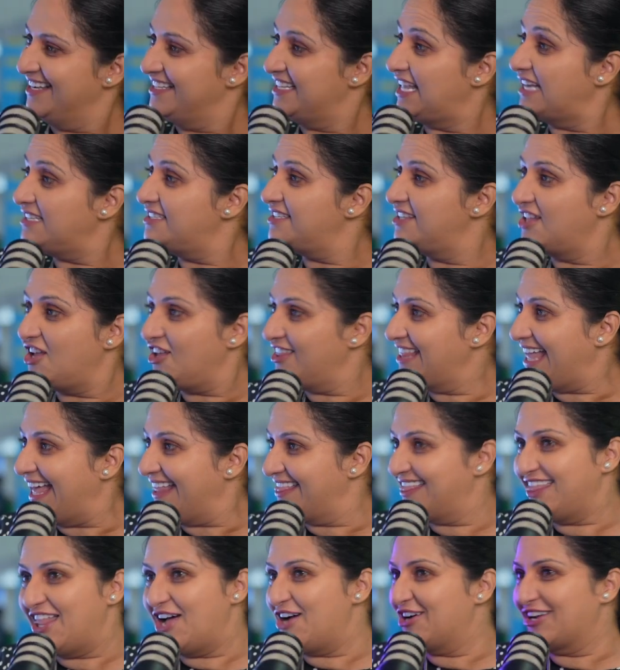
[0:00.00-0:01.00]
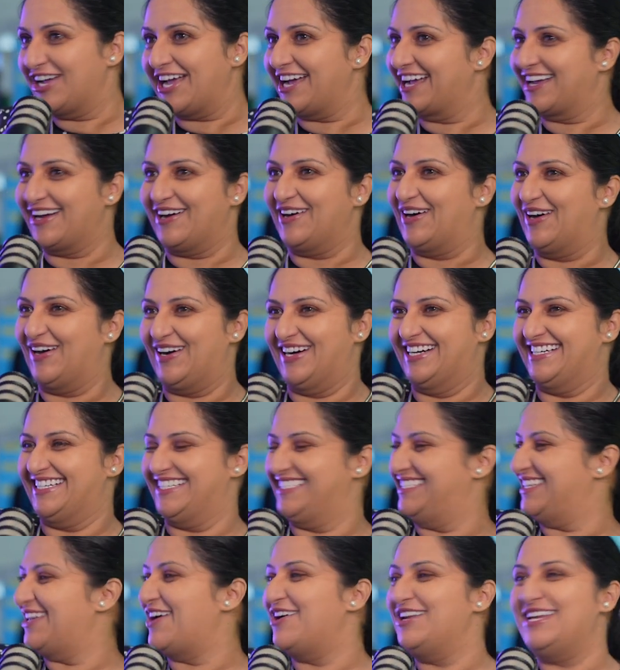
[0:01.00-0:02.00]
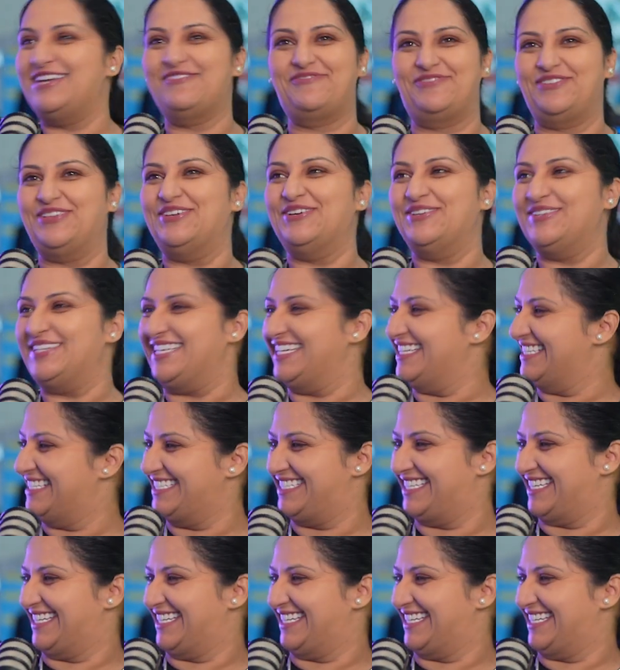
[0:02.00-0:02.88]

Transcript: That's not that long ago. It's only a few years ago.